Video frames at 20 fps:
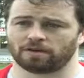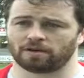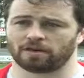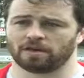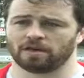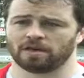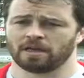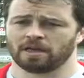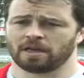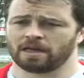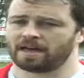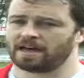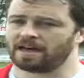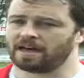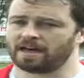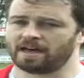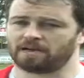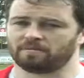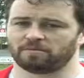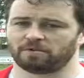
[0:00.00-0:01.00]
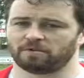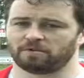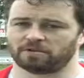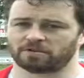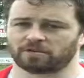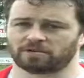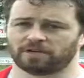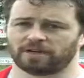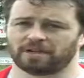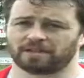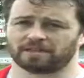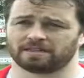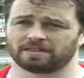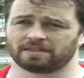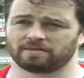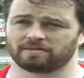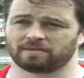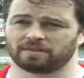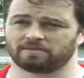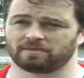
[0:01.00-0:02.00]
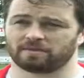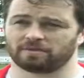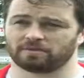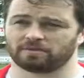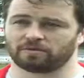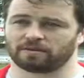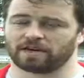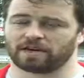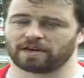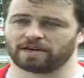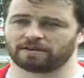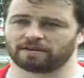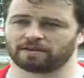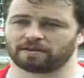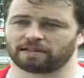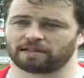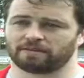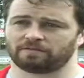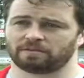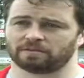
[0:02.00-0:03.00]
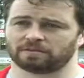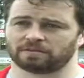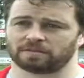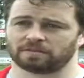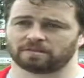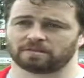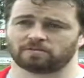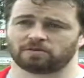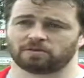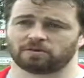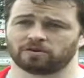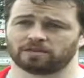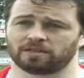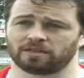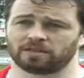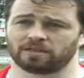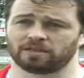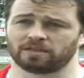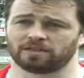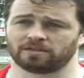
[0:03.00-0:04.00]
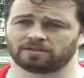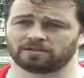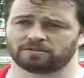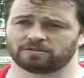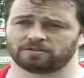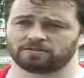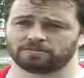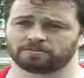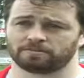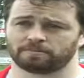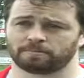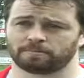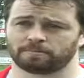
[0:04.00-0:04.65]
And you know, it's great to see people doing that and giving us the support they did. You know.